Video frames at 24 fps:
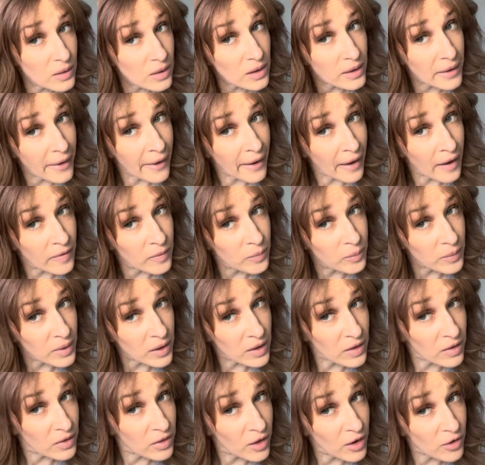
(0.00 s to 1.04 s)
had
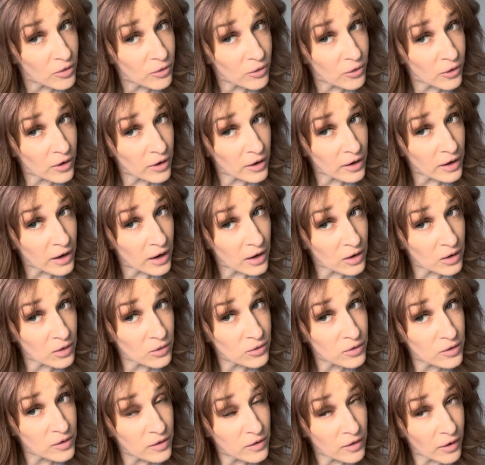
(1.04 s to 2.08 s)
many different kind of
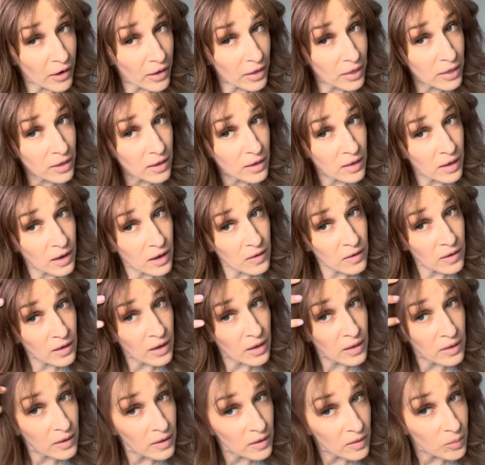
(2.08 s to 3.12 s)
strength in it
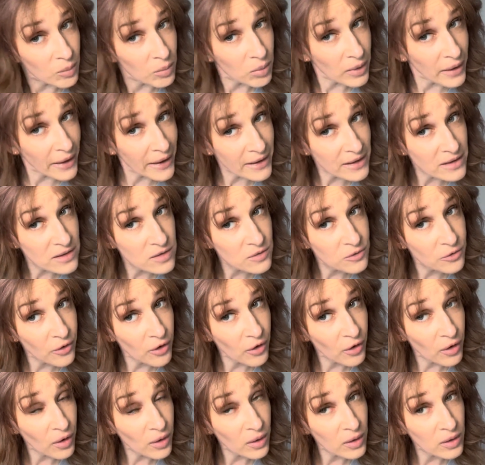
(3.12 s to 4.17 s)
and it blends
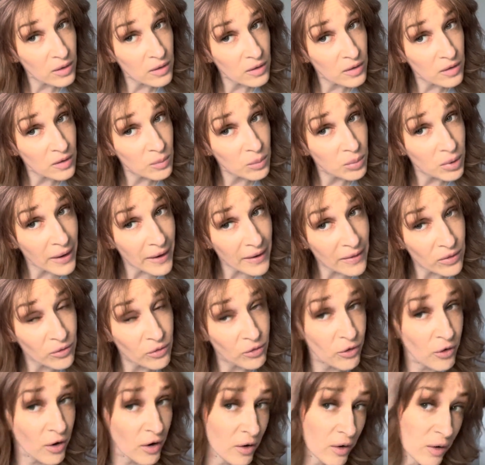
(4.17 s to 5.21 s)
very it did blend
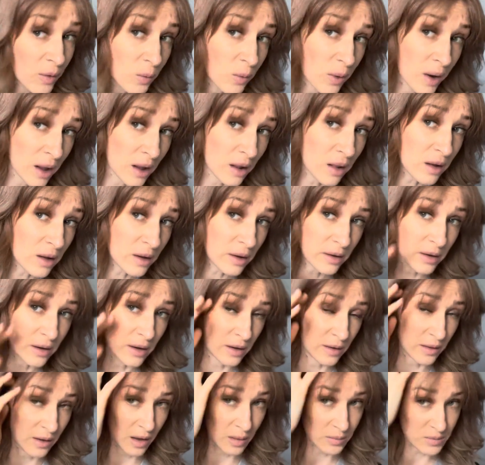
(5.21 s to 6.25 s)
very well
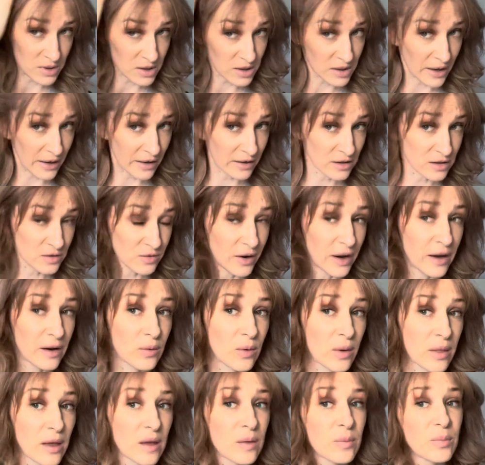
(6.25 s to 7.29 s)
and i'm satisfied
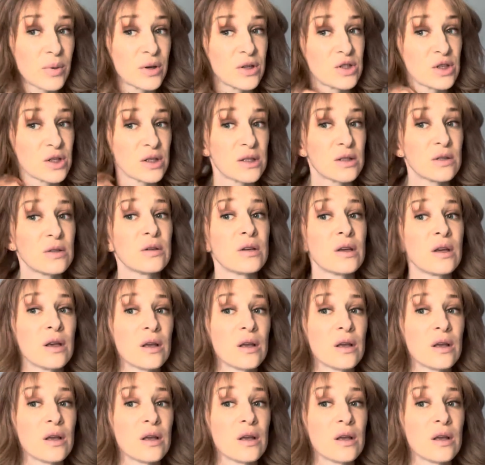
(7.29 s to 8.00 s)
with it but just to